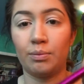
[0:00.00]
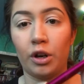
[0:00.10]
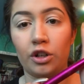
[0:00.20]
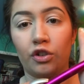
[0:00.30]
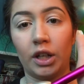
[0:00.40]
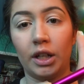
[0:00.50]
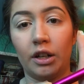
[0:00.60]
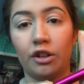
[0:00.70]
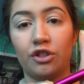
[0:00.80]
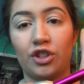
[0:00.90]
brush right
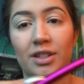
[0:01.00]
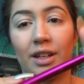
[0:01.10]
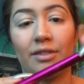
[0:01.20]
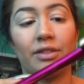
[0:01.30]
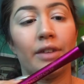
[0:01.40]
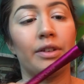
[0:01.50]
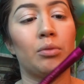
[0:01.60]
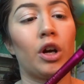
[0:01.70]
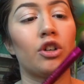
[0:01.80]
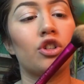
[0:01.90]
here. It's just like a fluffy
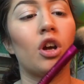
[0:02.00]
brush.